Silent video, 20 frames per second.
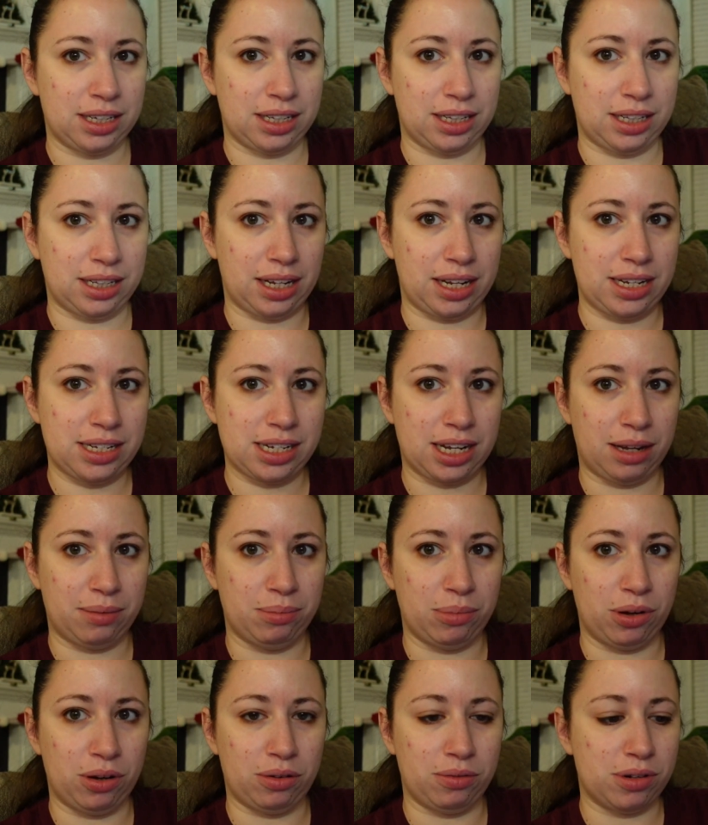
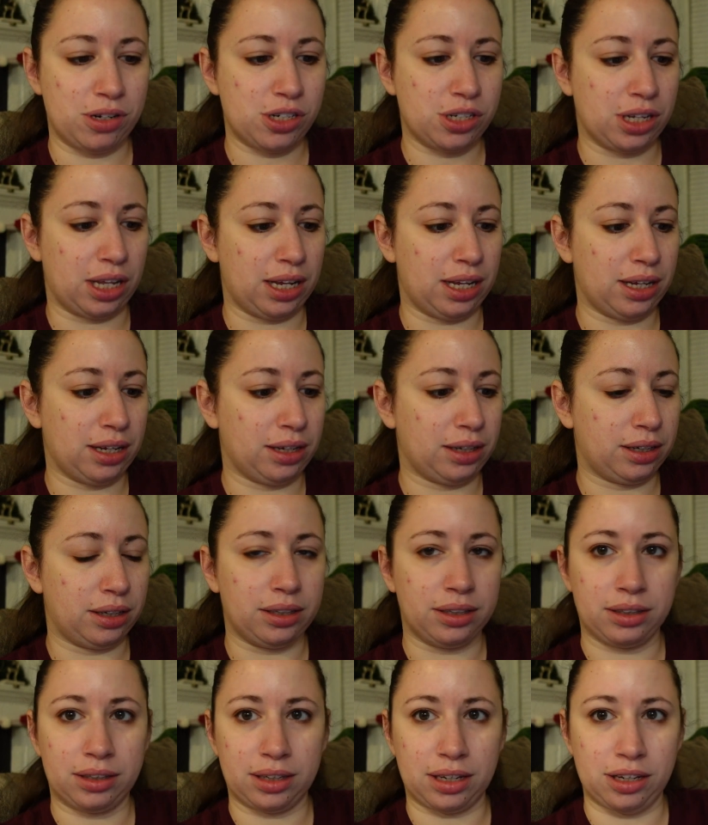nighttime mode, which like
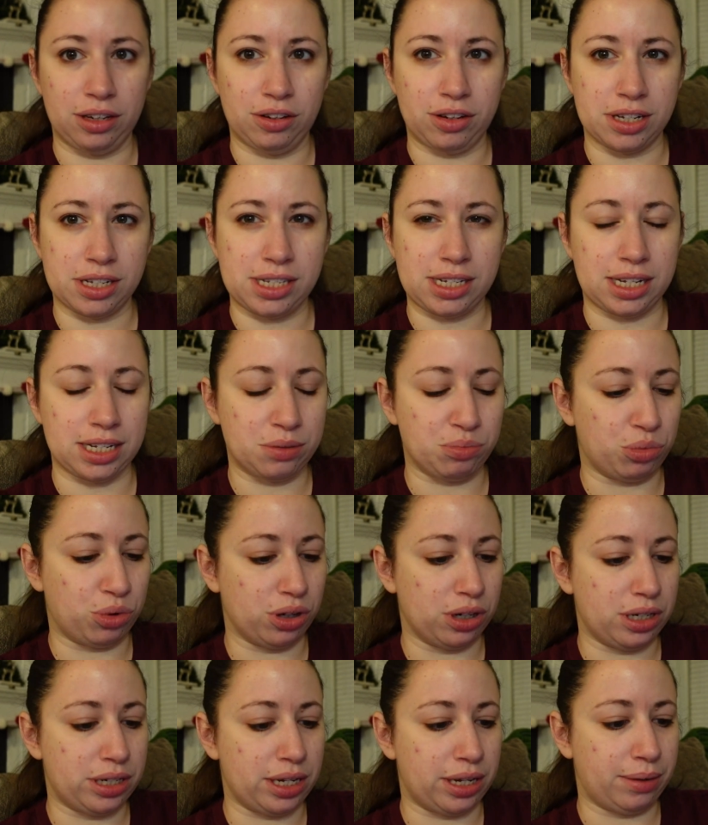you can see it's
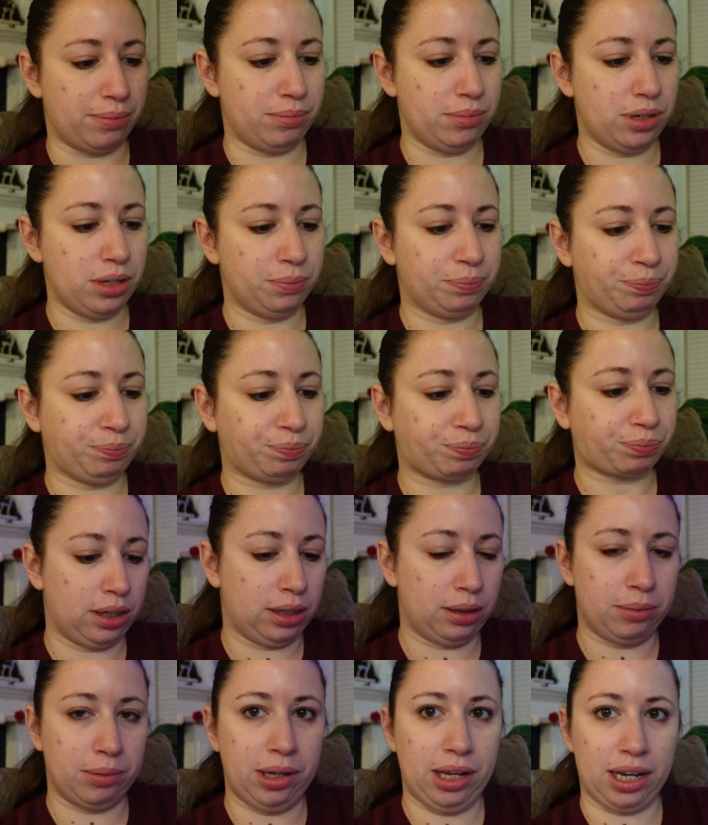more dimmed.
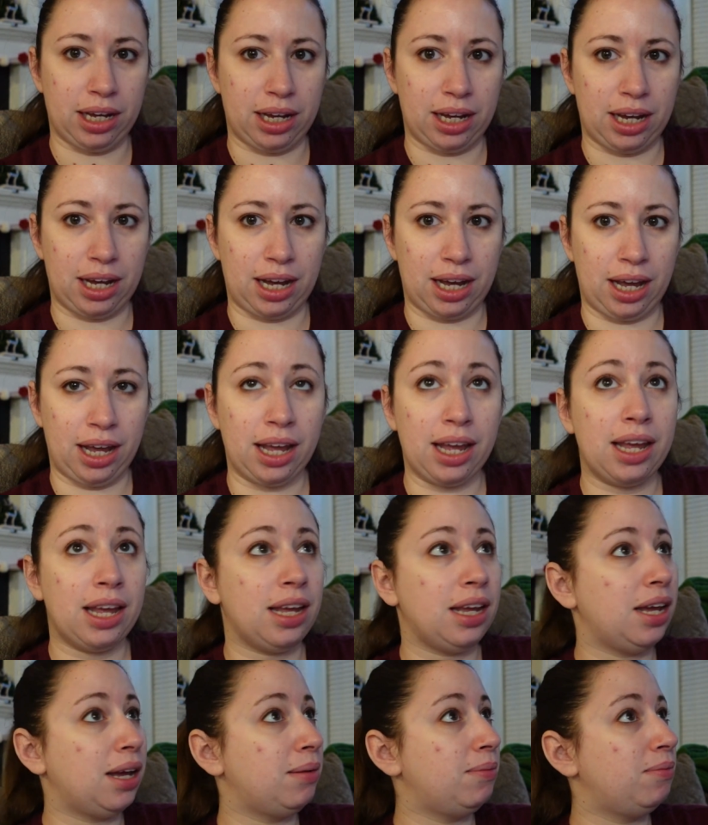But yeah, I
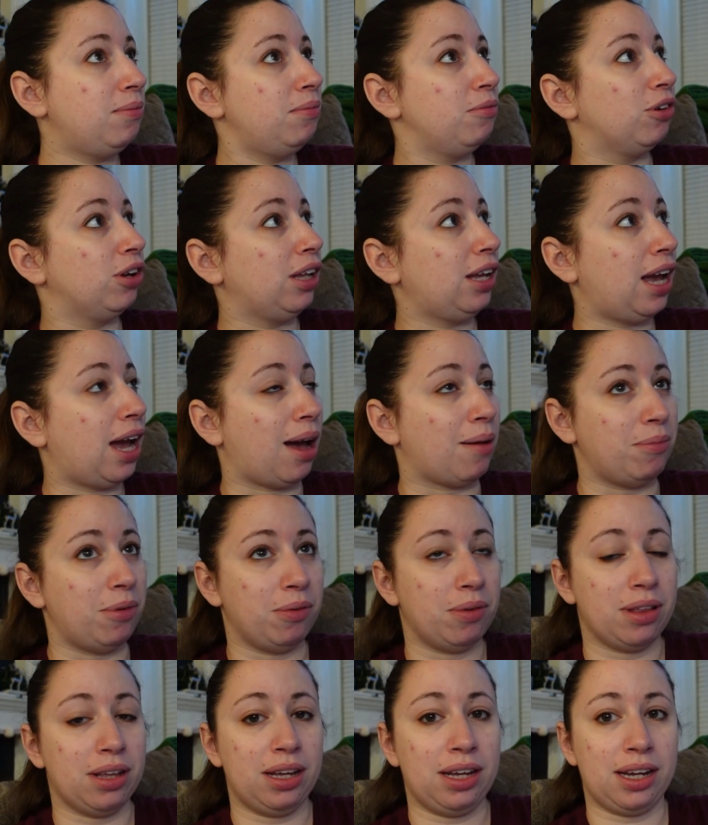am really happy
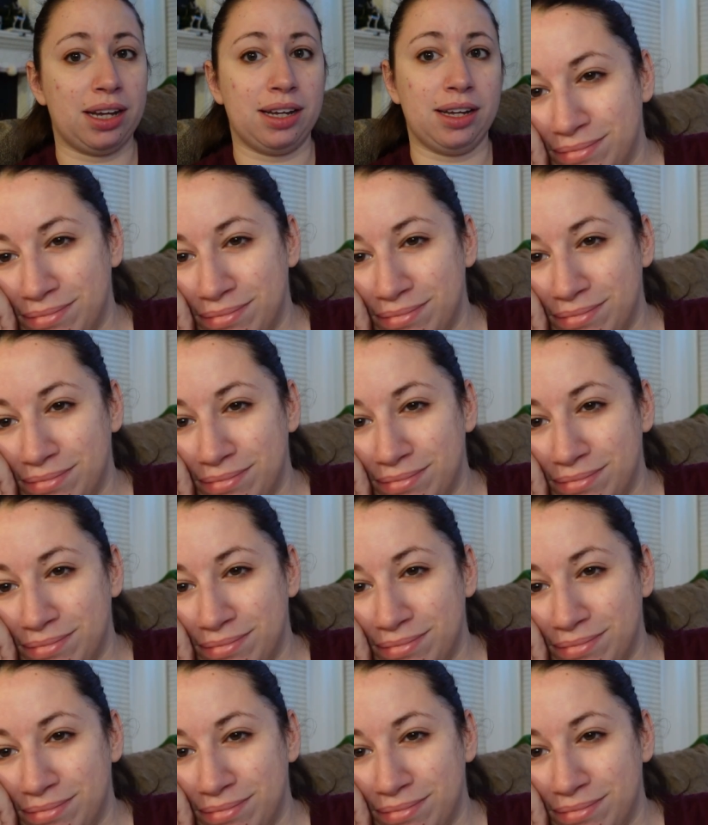with it,